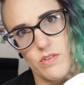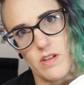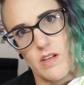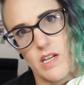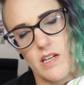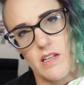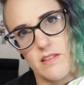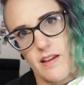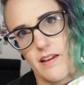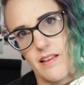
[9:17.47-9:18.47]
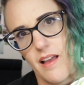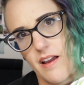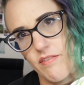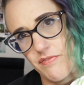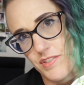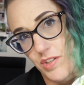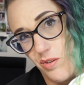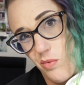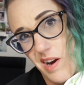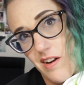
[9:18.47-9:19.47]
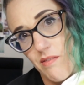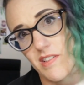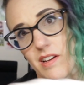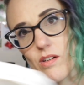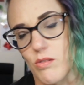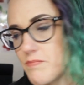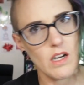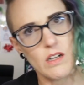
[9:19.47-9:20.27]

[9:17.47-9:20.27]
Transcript: that need a second life, so why not recycle?